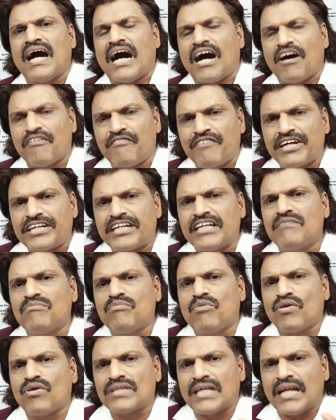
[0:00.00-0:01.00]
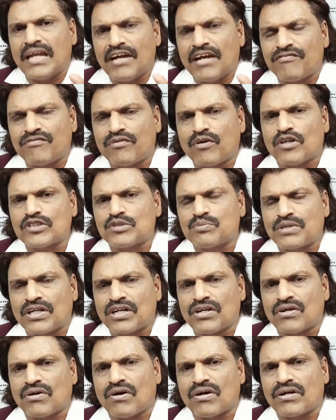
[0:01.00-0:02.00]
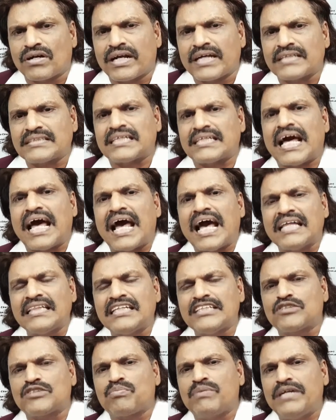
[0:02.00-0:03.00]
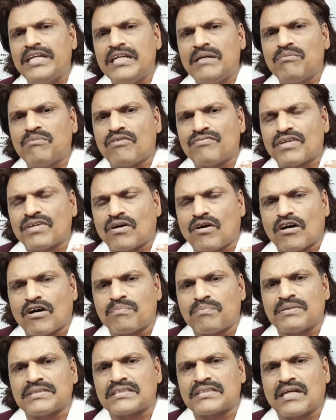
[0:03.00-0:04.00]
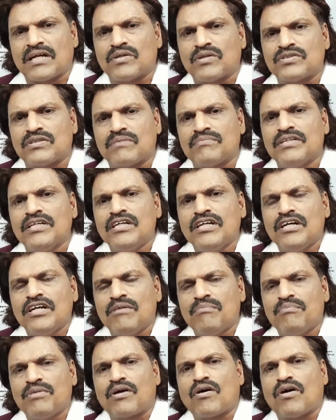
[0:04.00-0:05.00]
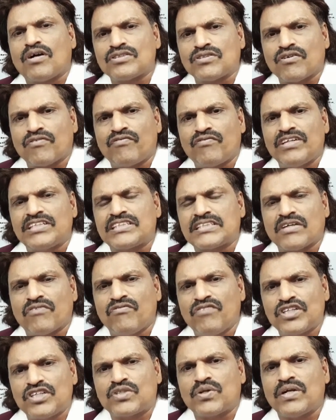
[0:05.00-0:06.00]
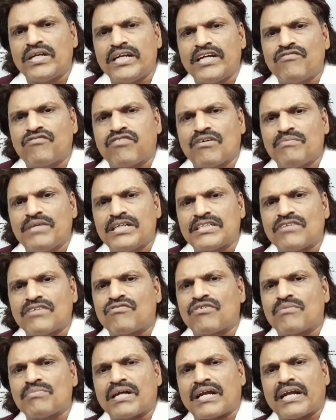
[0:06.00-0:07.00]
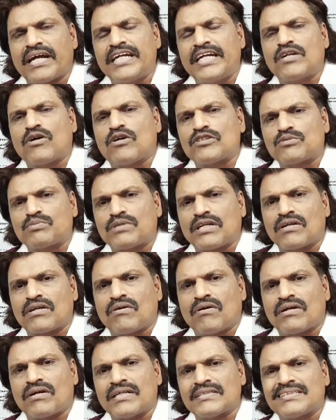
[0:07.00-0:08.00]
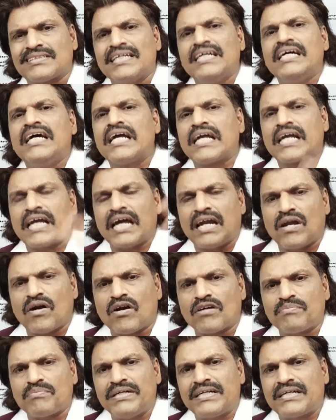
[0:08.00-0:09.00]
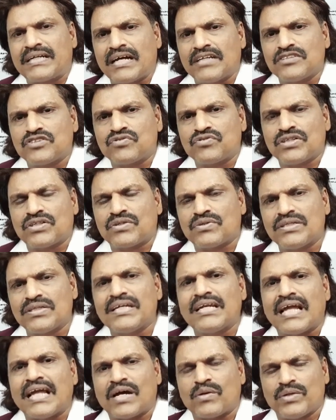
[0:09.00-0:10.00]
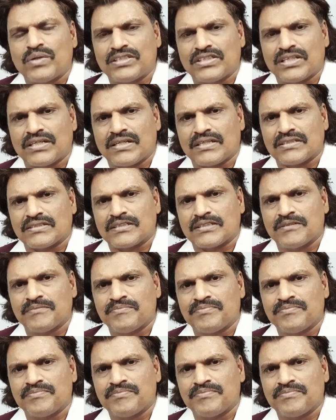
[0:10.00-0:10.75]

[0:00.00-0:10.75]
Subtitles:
affecting both the left occipital cortex and the splenium of the corpus callosum, because of which the visual information from the right occipital cortex cannot be transferred to the language areas.